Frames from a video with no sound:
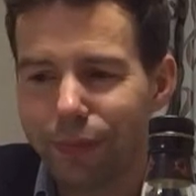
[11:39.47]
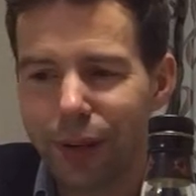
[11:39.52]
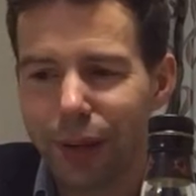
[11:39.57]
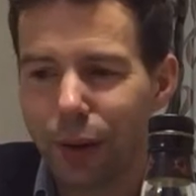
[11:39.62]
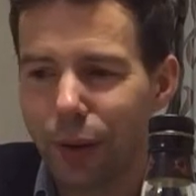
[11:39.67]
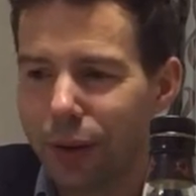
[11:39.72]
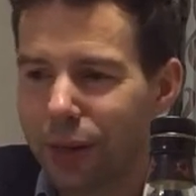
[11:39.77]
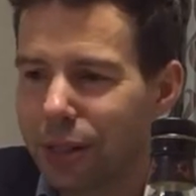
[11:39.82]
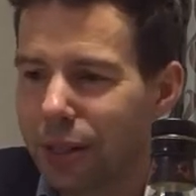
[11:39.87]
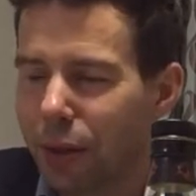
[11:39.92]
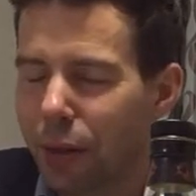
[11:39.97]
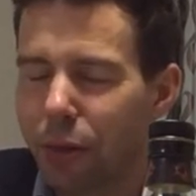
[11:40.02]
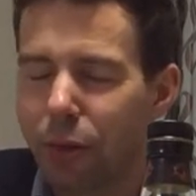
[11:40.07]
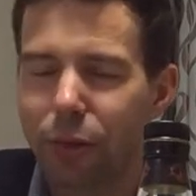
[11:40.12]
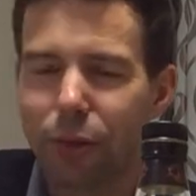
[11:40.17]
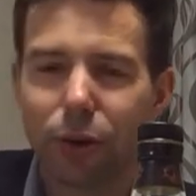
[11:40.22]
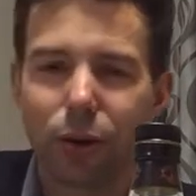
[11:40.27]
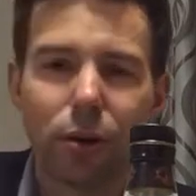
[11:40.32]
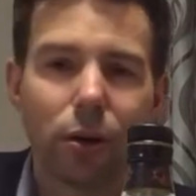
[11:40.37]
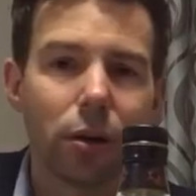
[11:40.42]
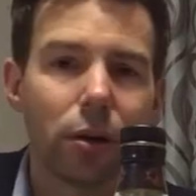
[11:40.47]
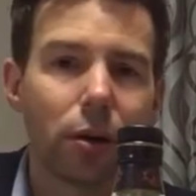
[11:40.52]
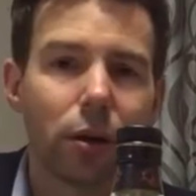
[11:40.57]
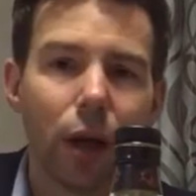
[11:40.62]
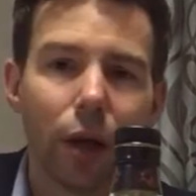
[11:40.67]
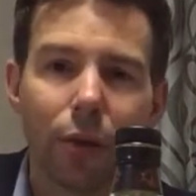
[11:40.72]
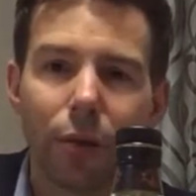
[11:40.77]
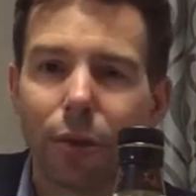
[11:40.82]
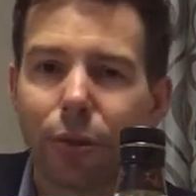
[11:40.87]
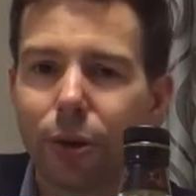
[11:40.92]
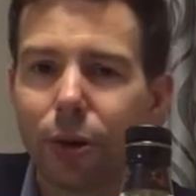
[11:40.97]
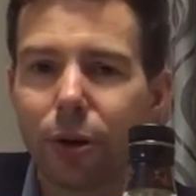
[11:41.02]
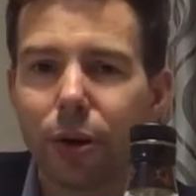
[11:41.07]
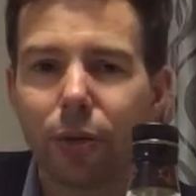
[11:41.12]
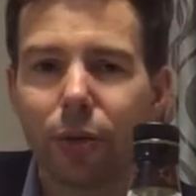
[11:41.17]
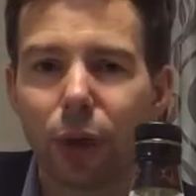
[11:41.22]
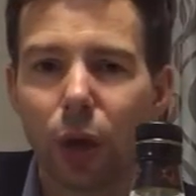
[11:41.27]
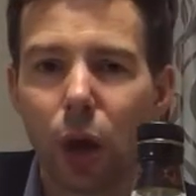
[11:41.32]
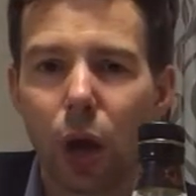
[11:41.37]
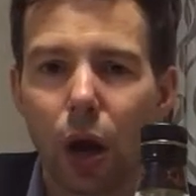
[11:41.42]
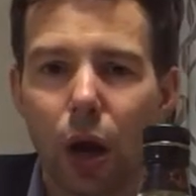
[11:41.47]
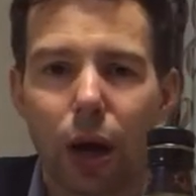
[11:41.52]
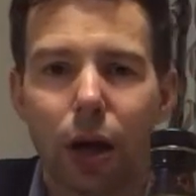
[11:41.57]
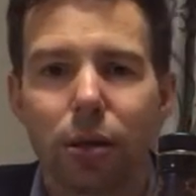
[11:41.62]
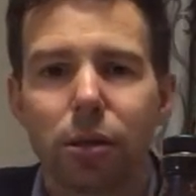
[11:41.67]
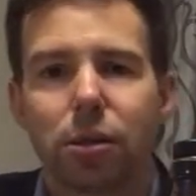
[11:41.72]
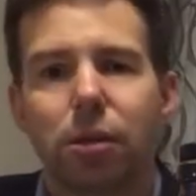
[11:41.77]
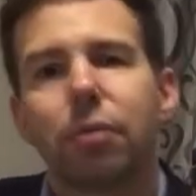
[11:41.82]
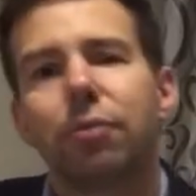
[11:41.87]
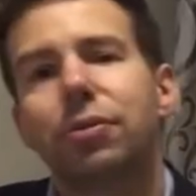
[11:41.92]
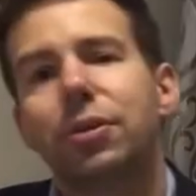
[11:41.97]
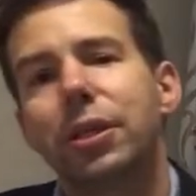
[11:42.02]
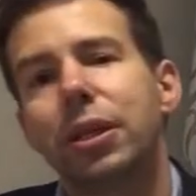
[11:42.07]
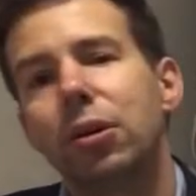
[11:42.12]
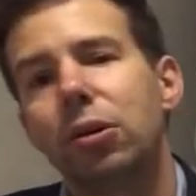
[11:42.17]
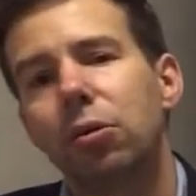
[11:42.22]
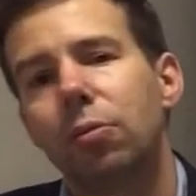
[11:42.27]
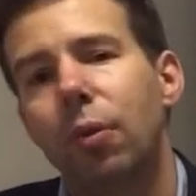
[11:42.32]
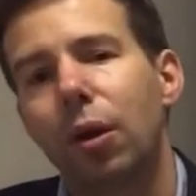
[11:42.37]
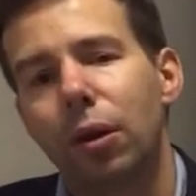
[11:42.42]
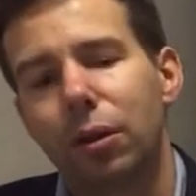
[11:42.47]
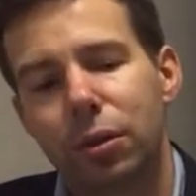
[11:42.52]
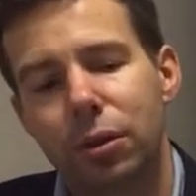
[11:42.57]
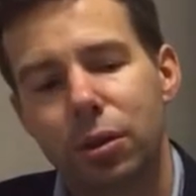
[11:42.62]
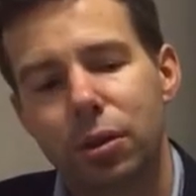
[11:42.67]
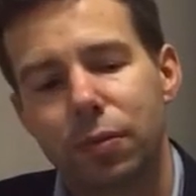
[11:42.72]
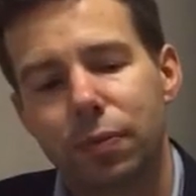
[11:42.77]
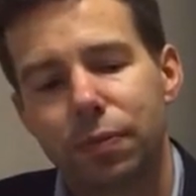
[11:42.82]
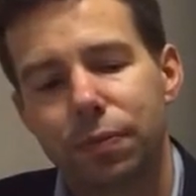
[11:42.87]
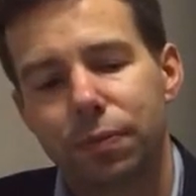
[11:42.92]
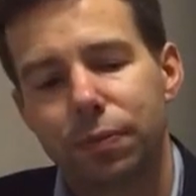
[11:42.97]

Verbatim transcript: you know, it's a third, a third of the cost of single malts.